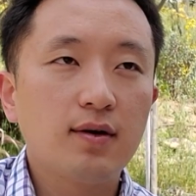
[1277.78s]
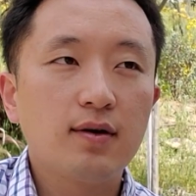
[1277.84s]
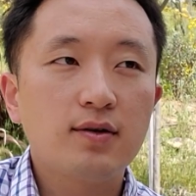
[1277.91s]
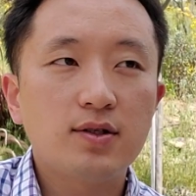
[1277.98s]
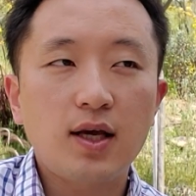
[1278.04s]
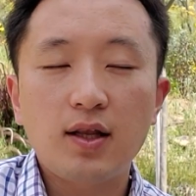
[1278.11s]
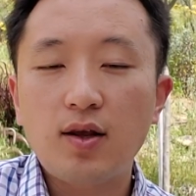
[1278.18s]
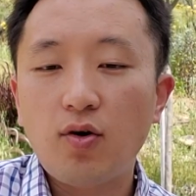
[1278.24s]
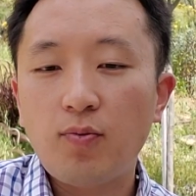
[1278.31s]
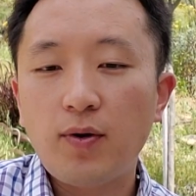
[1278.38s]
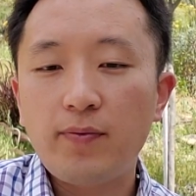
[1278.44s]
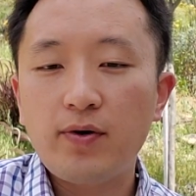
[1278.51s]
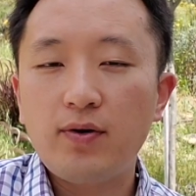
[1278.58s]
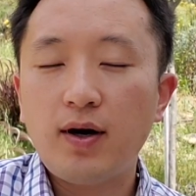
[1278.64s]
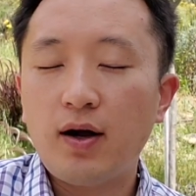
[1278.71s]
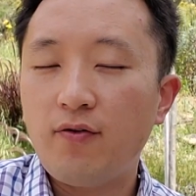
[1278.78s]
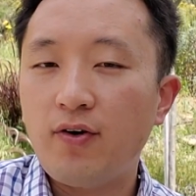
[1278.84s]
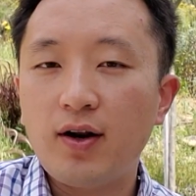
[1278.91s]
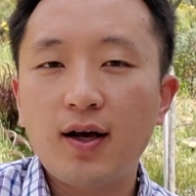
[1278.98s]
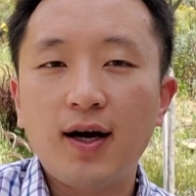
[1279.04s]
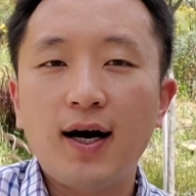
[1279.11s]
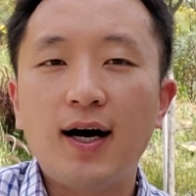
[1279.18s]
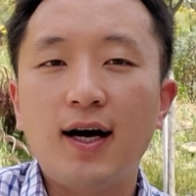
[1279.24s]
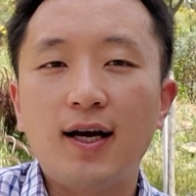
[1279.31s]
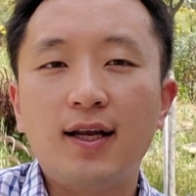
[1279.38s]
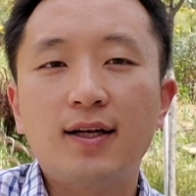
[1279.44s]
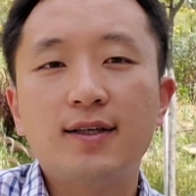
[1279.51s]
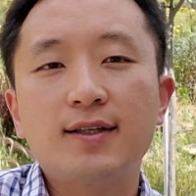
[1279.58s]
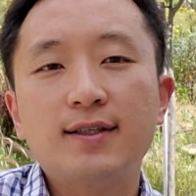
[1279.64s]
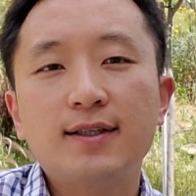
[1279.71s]
San Diego people are very
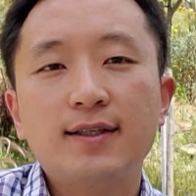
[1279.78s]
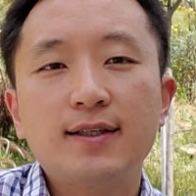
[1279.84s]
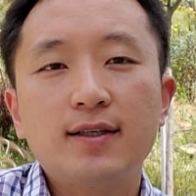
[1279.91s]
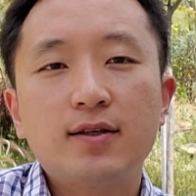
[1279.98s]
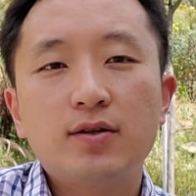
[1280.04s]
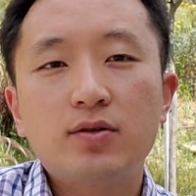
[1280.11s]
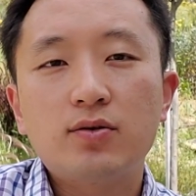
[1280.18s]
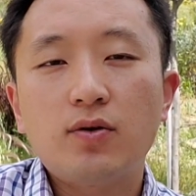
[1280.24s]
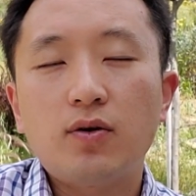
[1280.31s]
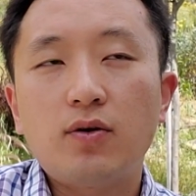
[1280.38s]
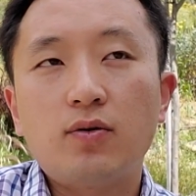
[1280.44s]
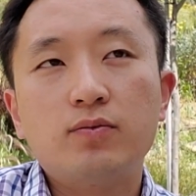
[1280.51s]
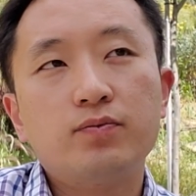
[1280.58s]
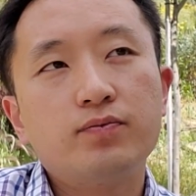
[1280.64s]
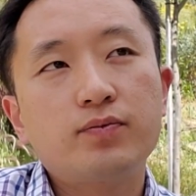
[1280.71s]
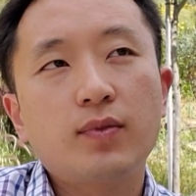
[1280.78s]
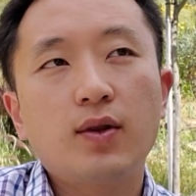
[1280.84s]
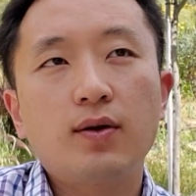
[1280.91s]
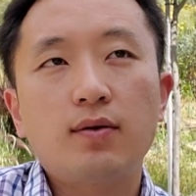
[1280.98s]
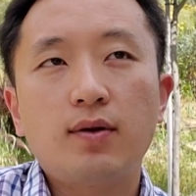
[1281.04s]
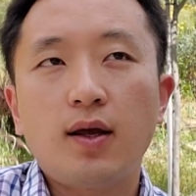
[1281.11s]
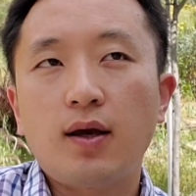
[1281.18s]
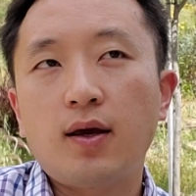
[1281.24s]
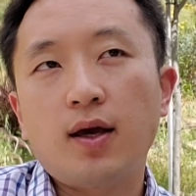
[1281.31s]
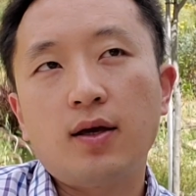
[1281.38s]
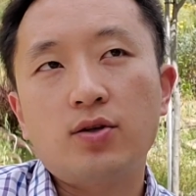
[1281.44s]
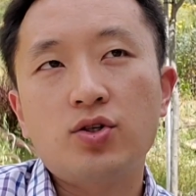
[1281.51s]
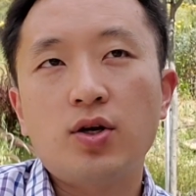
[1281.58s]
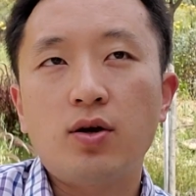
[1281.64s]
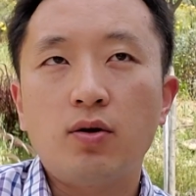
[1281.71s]
kind, so they can
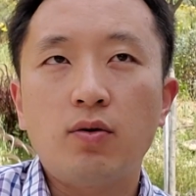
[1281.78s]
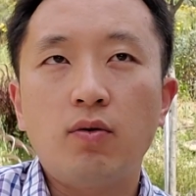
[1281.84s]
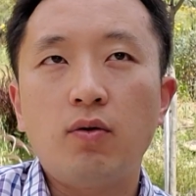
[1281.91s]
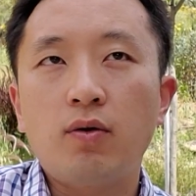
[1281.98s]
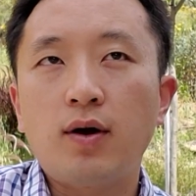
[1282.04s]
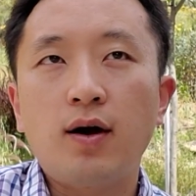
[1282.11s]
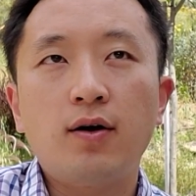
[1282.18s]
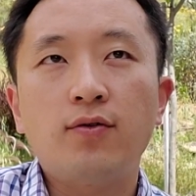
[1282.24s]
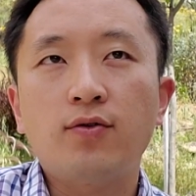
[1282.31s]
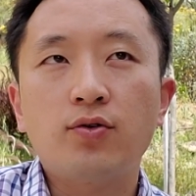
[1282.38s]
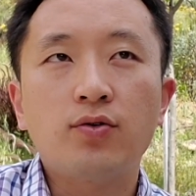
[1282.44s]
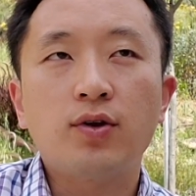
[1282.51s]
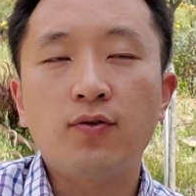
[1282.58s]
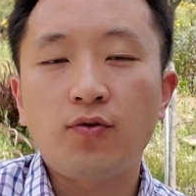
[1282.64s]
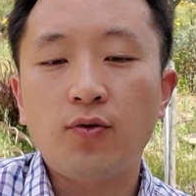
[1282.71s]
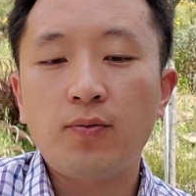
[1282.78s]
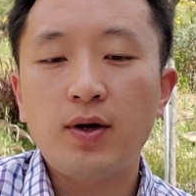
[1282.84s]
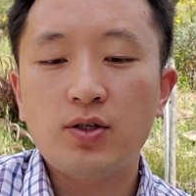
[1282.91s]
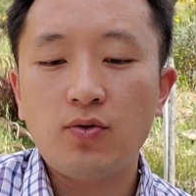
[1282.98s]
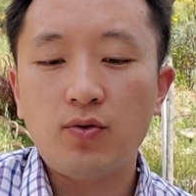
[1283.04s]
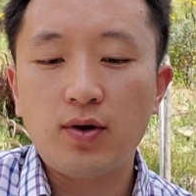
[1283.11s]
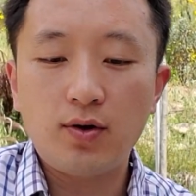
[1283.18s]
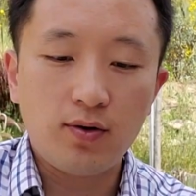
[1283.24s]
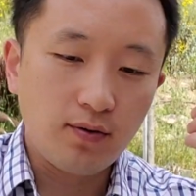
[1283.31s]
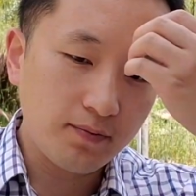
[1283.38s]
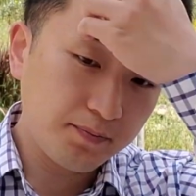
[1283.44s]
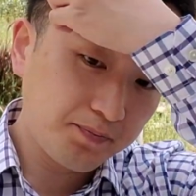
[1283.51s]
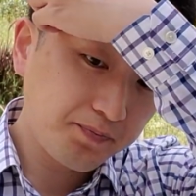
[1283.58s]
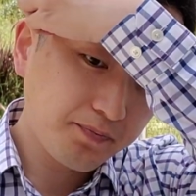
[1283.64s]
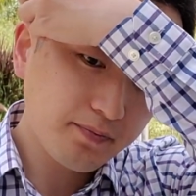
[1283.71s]
share a lot of good information with you.
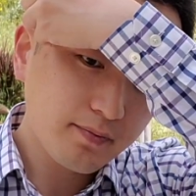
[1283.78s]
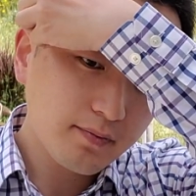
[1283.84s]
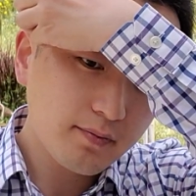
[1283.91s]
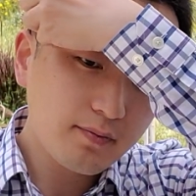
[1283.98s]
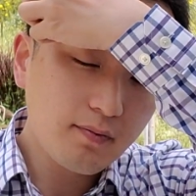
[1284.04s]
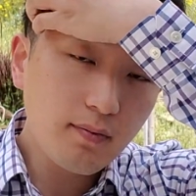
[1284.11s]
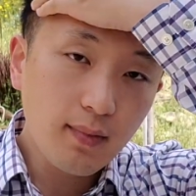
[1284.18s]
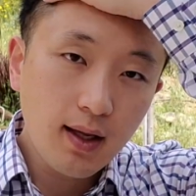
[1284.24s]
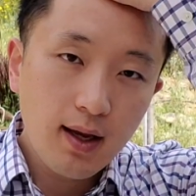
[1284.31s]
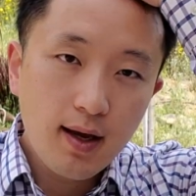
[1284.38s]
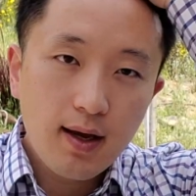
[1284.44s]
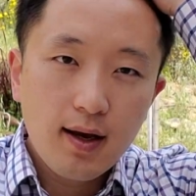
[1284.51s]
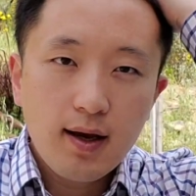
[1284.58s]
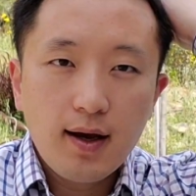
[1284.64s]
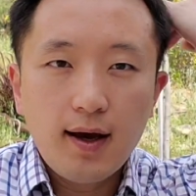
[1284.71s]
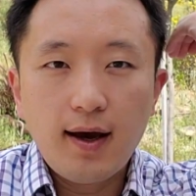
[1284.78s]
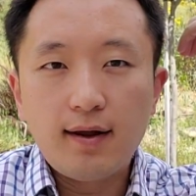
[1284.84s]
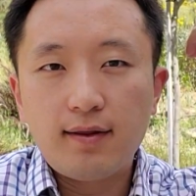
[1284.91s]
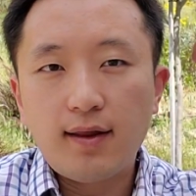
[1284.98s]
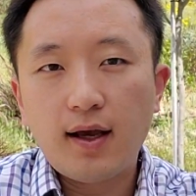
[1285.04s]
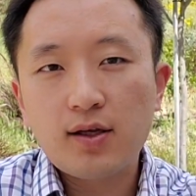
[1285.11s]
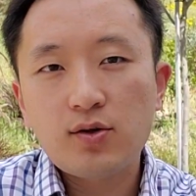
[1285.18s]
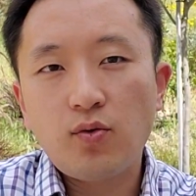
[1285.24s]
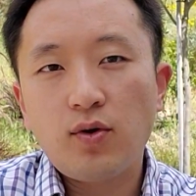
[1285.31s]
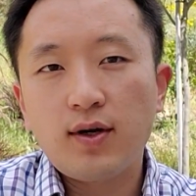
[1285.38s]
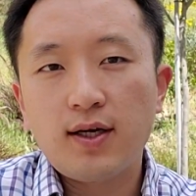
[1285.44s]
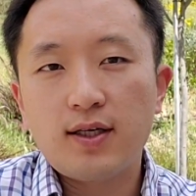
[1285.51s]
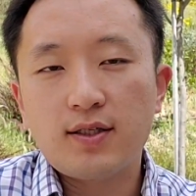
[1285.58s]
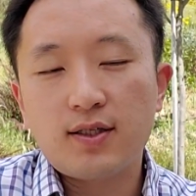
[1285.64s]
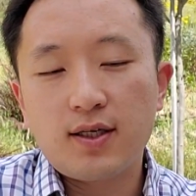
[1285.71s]
And next one
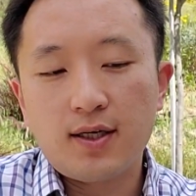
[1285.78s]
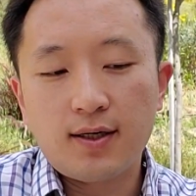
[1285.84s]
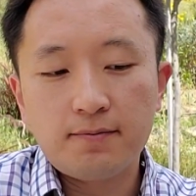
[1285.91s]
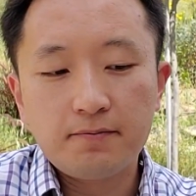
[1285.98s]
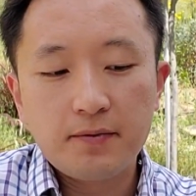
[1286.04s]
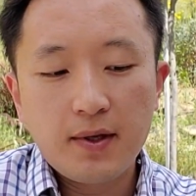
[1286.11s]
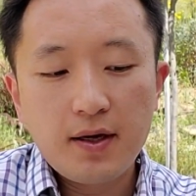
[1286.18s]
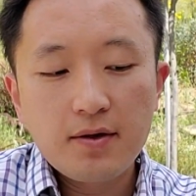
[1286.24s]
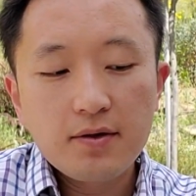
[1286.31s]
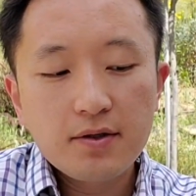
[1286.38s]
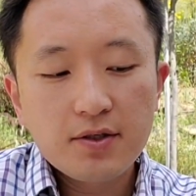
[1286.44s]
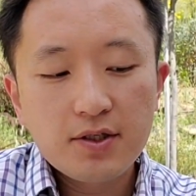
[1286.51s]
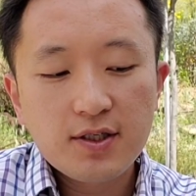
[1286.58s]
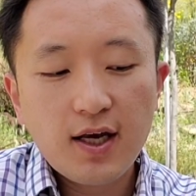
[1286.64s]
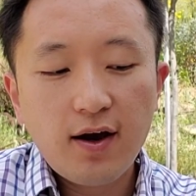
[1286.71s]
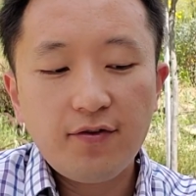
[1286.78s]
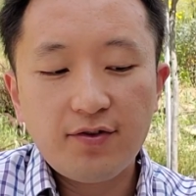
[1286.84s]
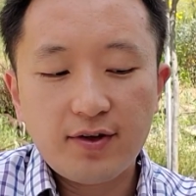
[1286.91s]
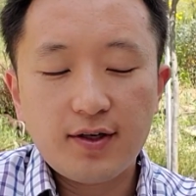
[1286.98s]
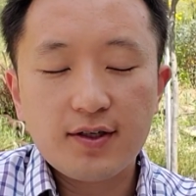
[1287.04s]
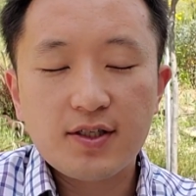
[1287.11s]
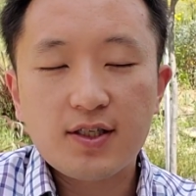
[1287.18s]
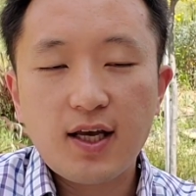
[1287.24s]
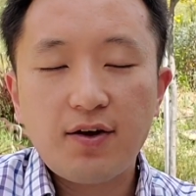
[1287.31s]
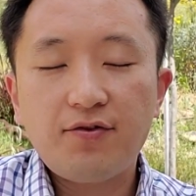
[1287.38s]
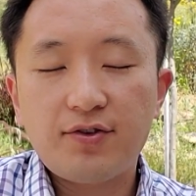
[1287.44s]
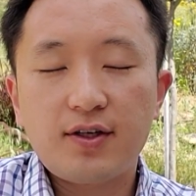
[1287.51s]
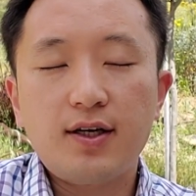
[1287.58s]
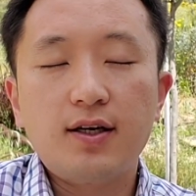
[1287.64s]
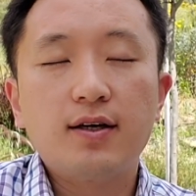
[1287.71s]
is
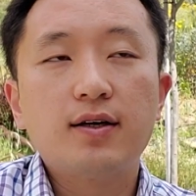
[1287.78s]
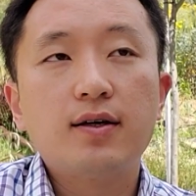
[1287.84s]
safety.